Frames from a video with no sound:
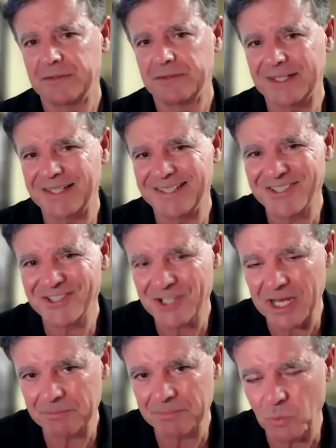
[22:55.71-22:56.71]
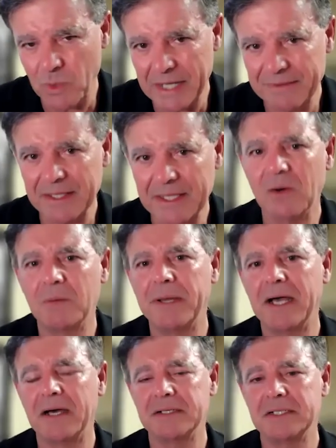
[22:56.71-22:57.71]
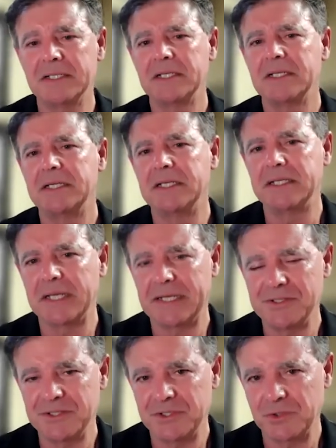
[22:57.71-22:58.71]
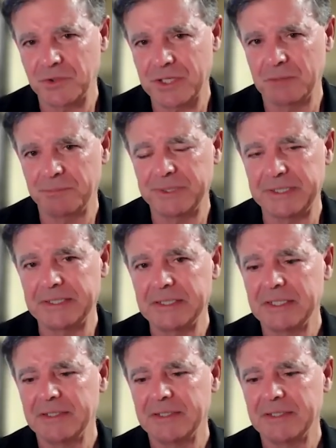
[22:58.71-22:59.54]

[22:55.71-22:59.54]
that can shape the way they go about engaging your company.